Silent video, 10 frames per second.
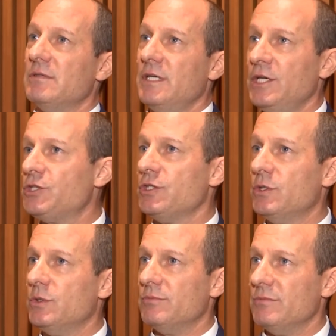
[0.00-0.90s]

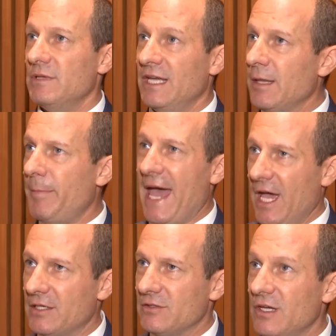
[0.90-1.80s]
issue in the
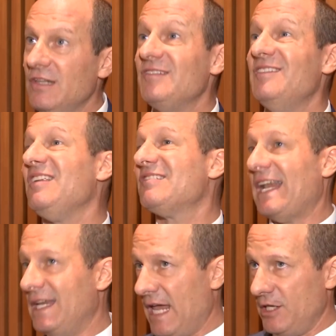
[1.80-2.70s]
bank is
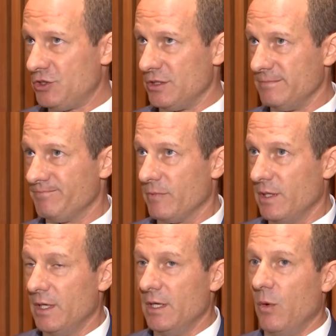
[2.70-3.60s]
desalination.
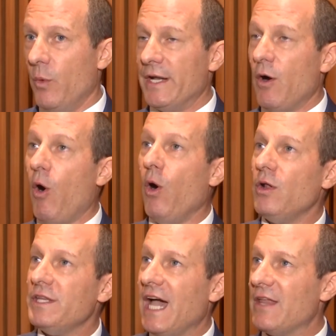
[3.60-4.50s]
When all
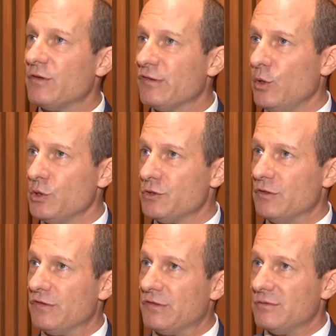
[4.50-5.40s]
the other
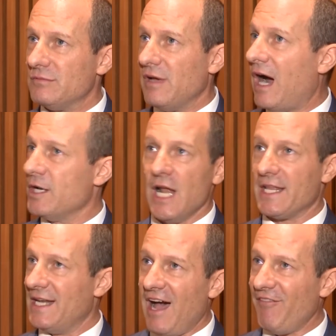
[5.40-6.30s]
solutions are not
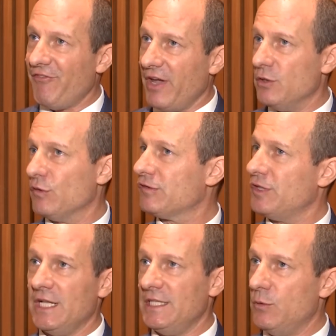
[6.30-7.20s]
enough and you
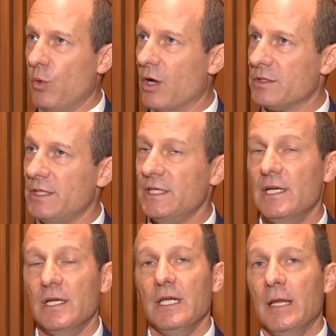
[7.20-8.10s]
still need water
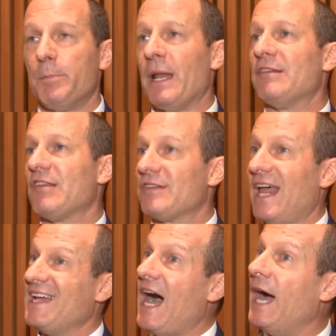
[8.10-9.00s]
in places
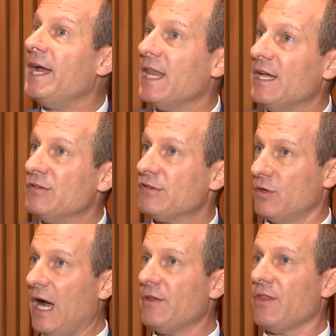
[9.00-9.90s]
like islands
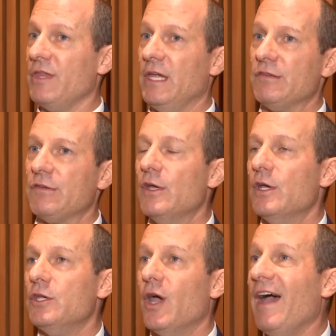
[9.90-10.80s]
or other things,
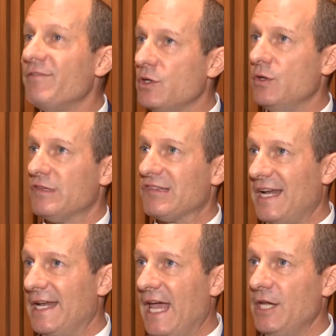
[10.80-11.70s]
you have to use
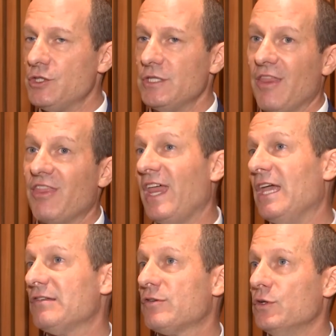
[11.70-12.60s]
desalination. And
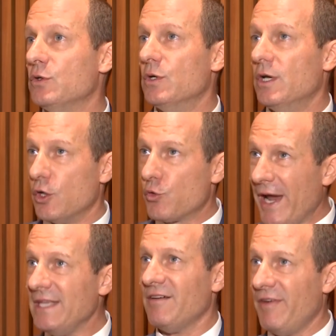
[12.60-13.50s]
thanks to
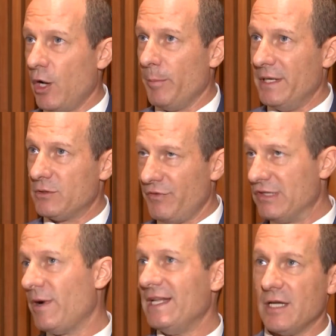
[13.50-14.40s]
great development of
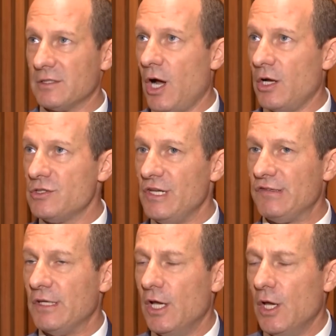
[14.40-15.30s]
Israeli technologies,